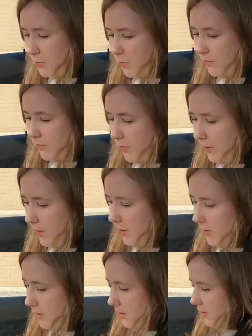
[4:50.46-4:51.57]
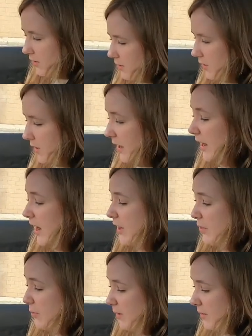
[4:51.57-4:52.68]
would prefer an
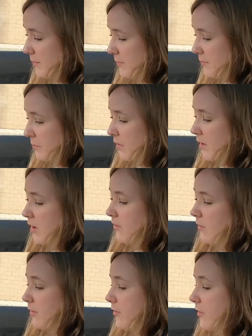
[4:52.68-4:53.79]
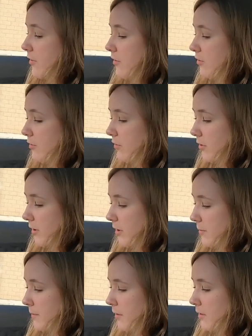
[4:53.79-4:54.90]
A3 versus a
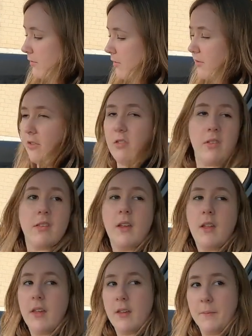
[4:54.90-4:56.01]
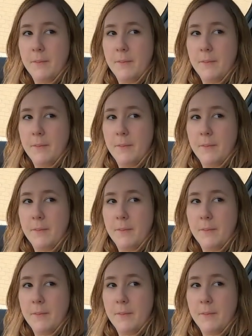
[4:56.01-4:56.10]
230 versus a CLA.